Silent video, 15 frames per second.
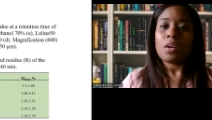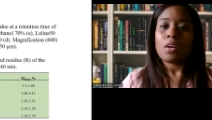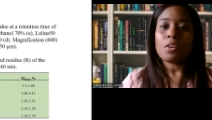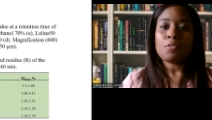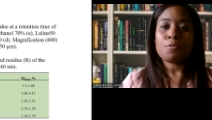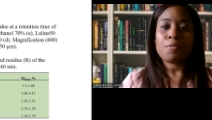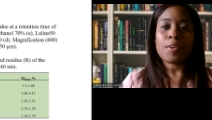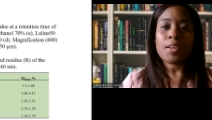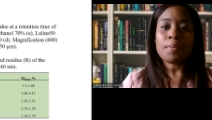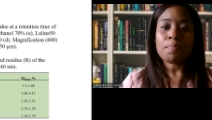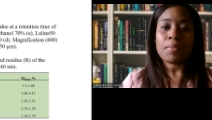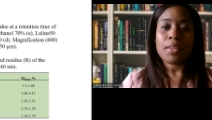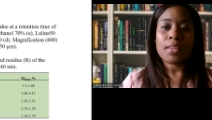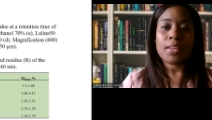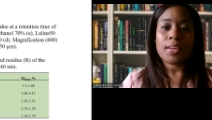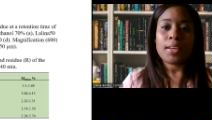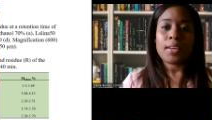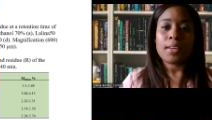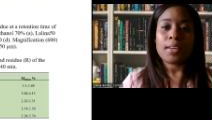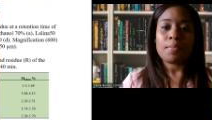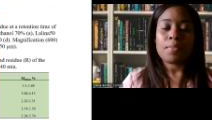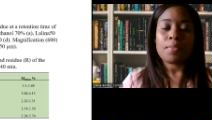confirms
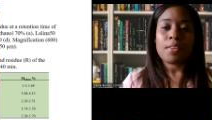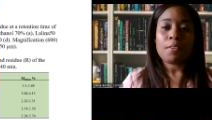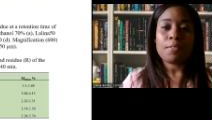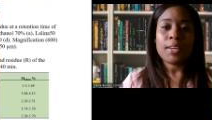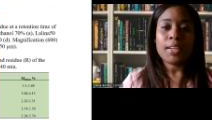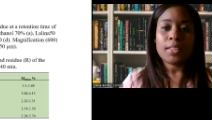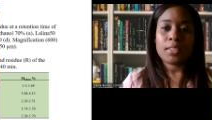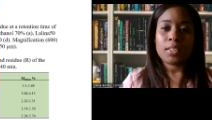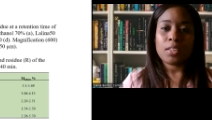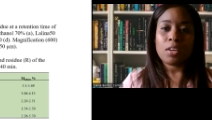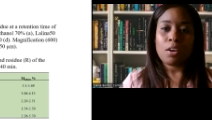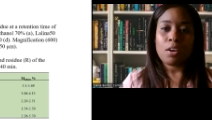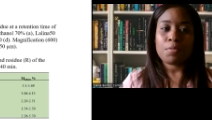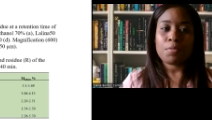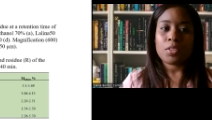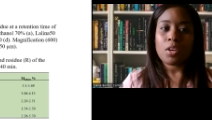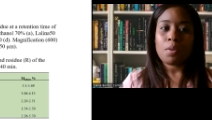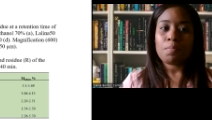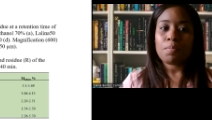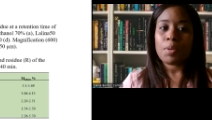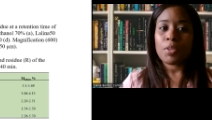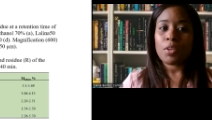the, the ability of
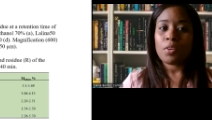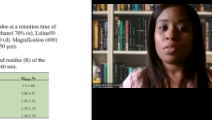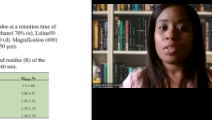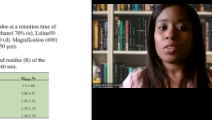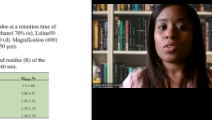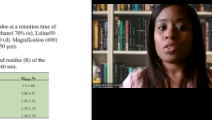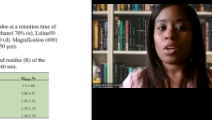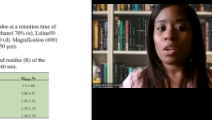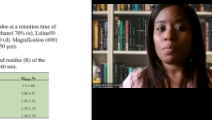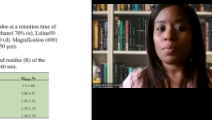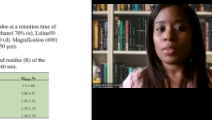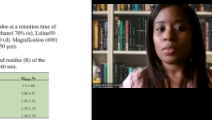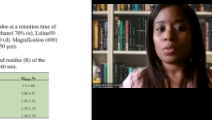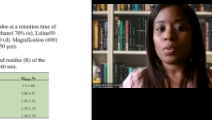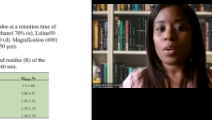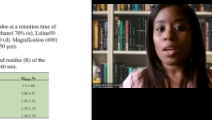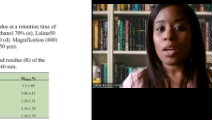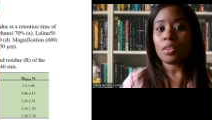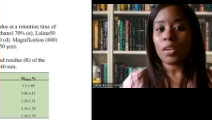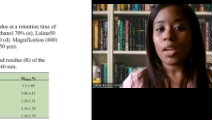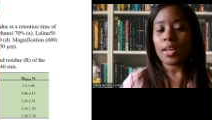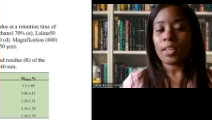some deep eutectic solvent to
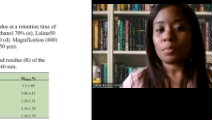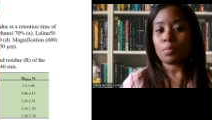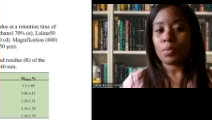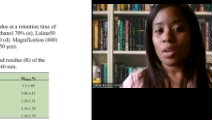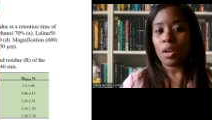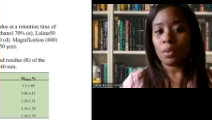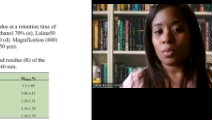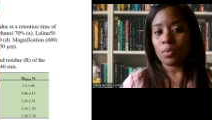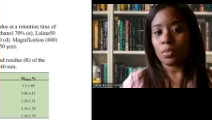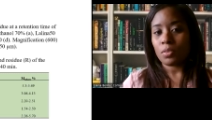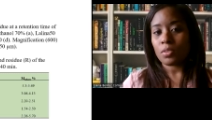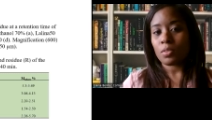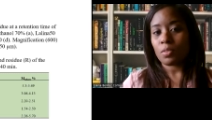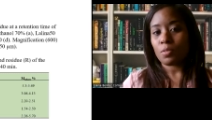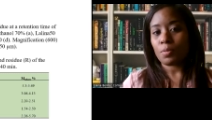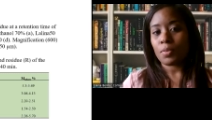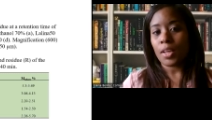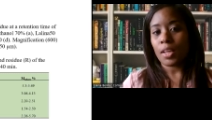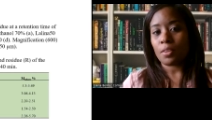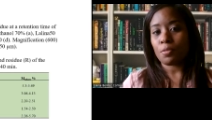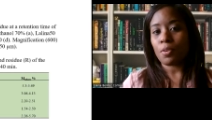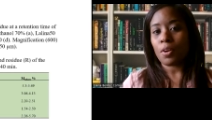hydrolyze molecules
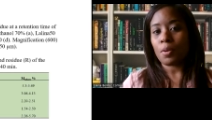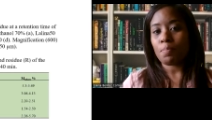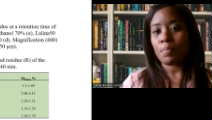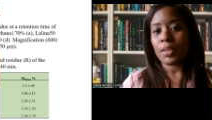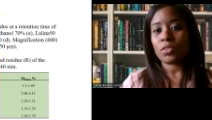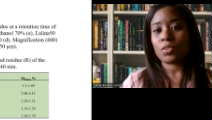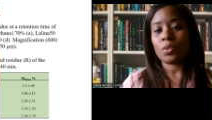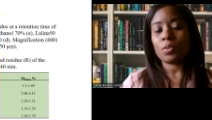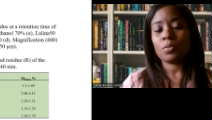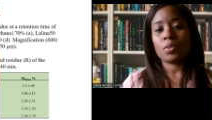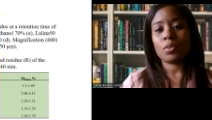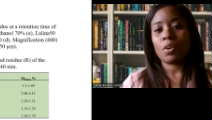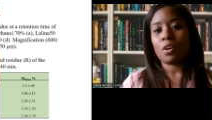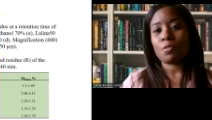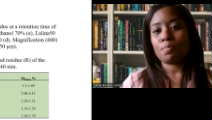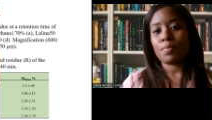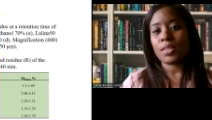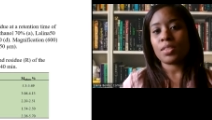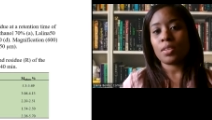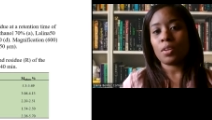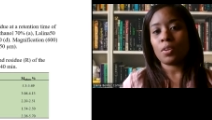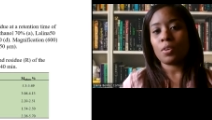that form the structure of, veg
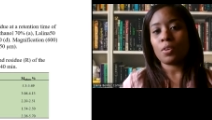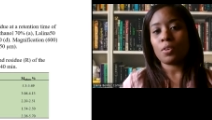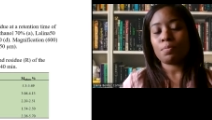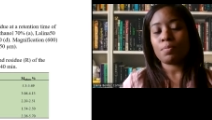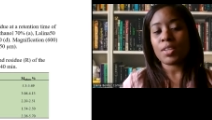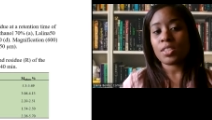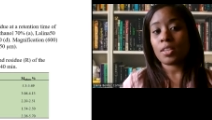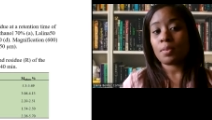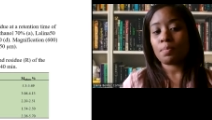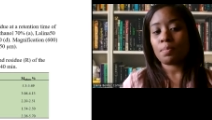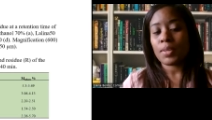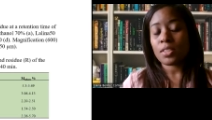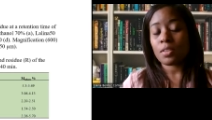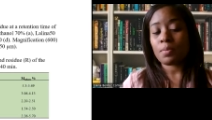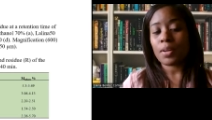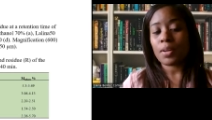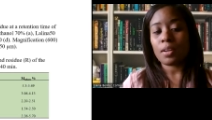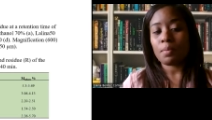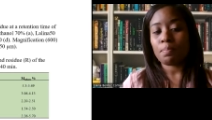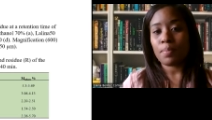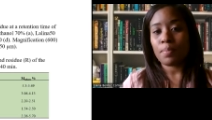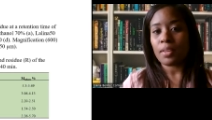of
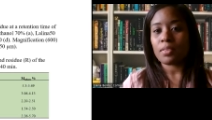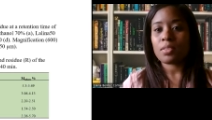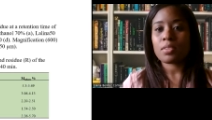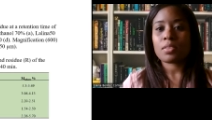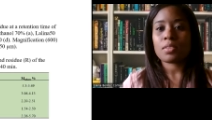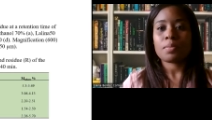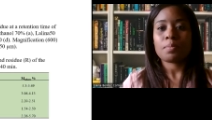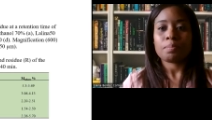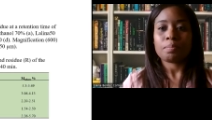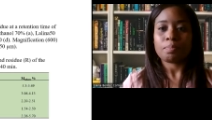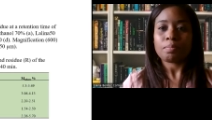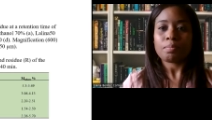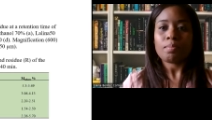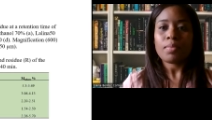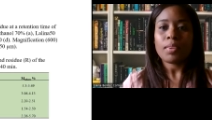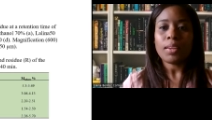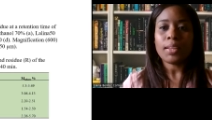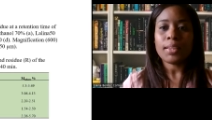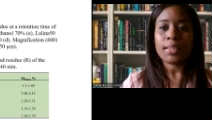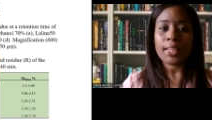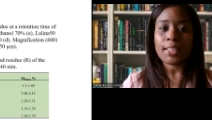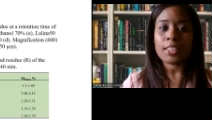vegetable plants.
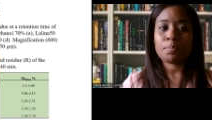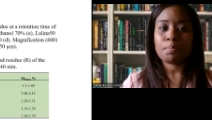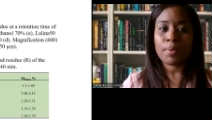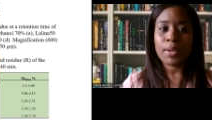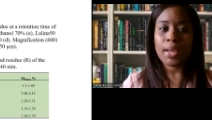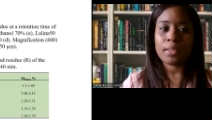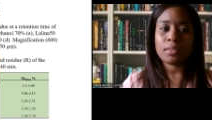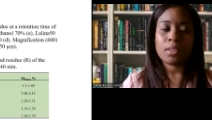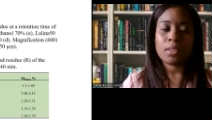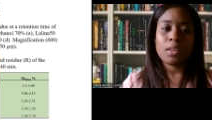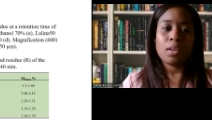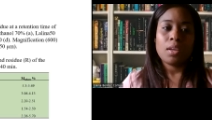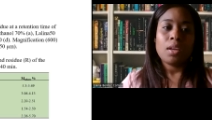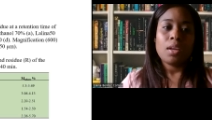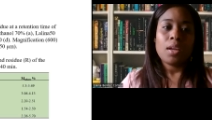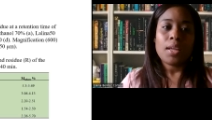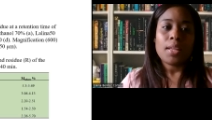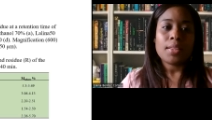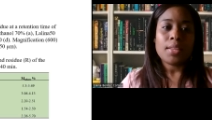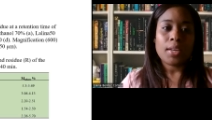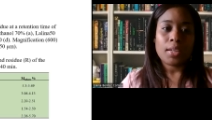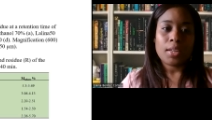That explains
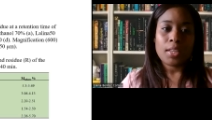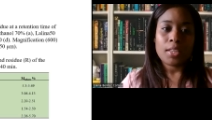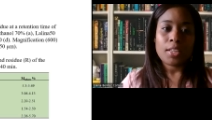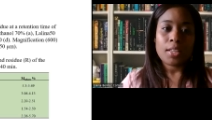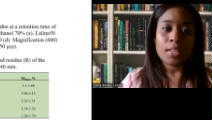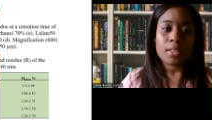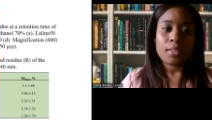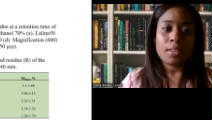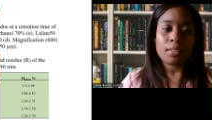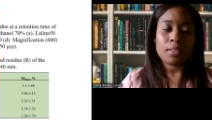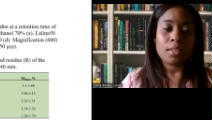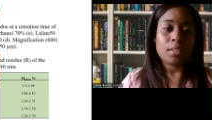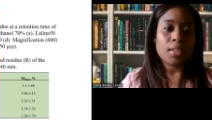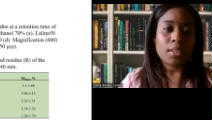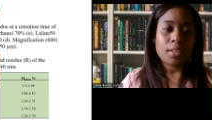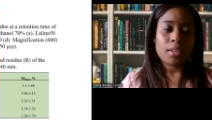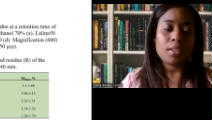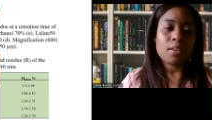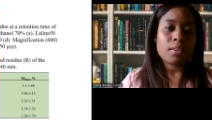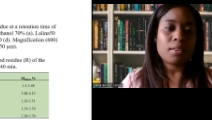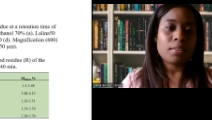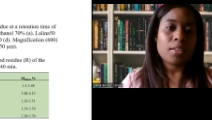the, greater, the, the
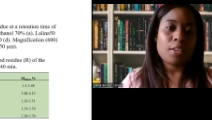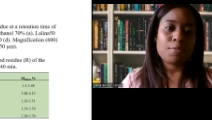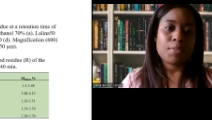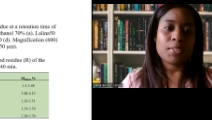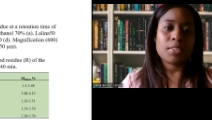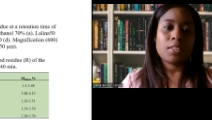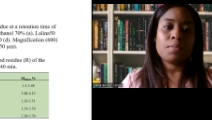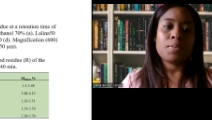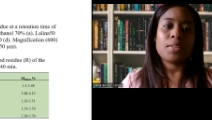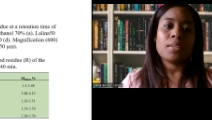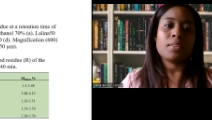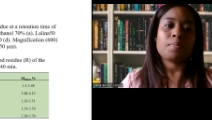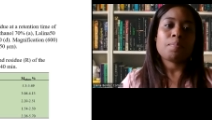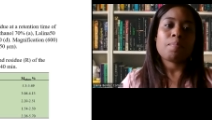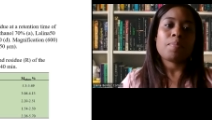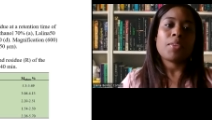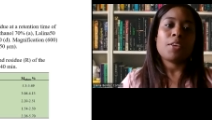greater effectiveness,